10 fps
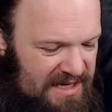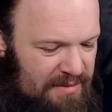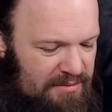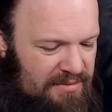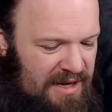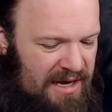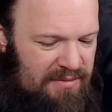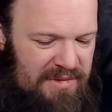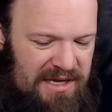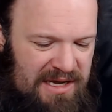
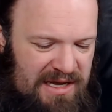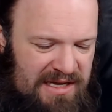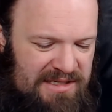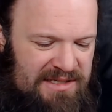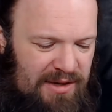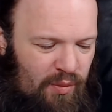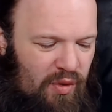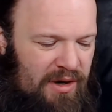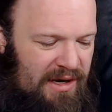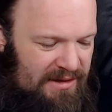enemy is
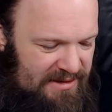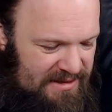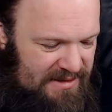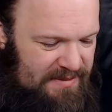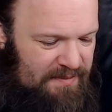someone else.